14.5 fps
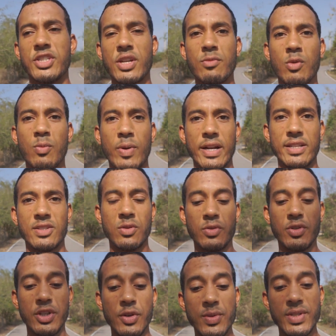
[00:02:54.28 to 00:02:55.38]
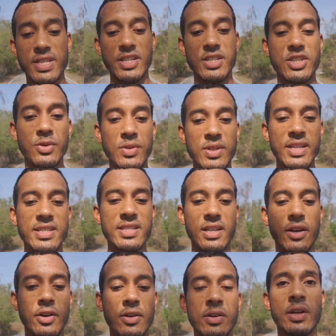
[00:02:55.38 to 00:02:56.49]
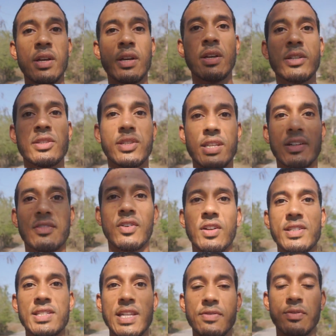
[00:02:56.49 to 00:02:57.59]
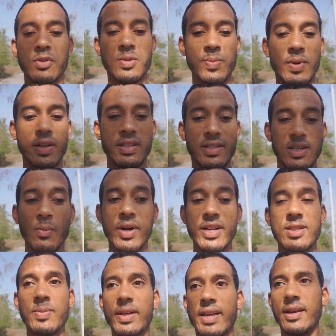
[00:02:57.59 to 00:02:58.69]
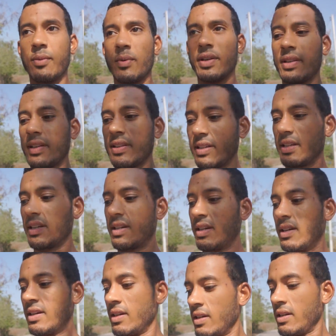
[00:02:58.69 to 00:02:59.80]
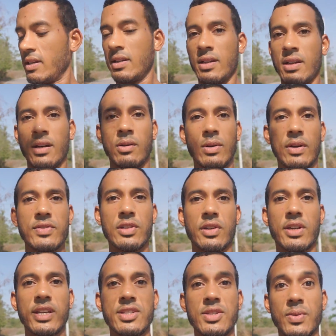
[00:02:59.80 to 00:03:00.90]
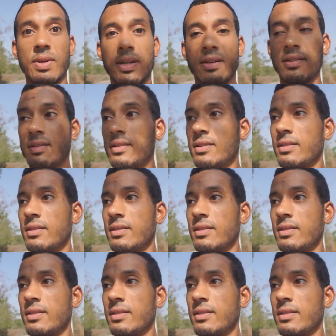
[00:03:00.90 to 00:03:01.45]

general practical usage, you would need to go to the advanced levels, but somewhere to begin with, I think we have to look into it.